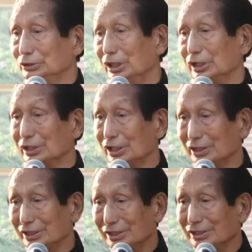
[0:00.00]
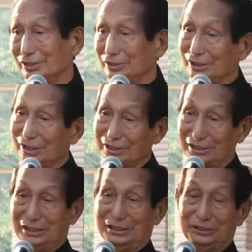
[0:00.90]
na yari niya
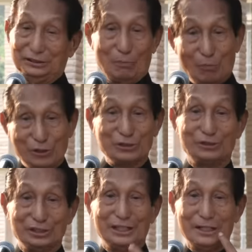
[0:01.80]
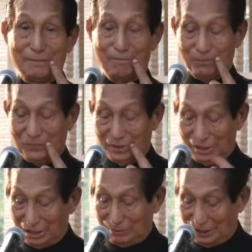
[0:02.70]
yari tapos yung ito.
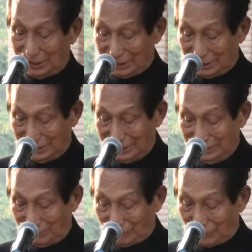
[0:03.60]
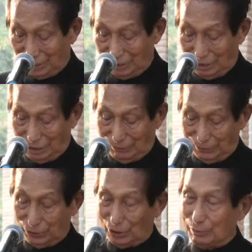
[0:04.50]
That's why ito ganon.
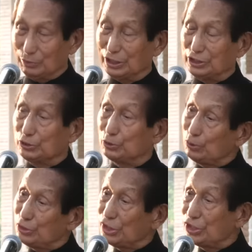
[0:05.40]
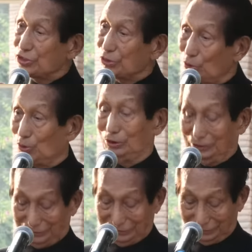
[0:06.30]
Even though I'm 92 years old,
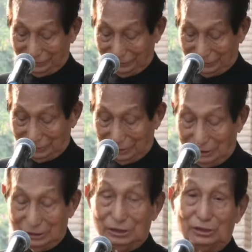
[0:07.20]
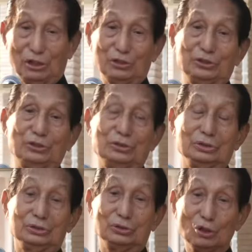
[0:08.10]
the God
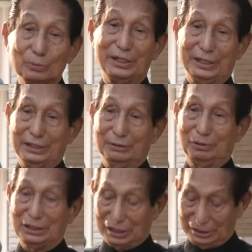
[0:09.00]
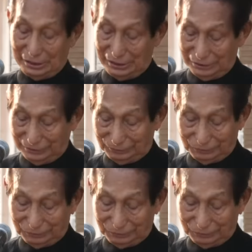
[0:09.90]
told me, "Padang share."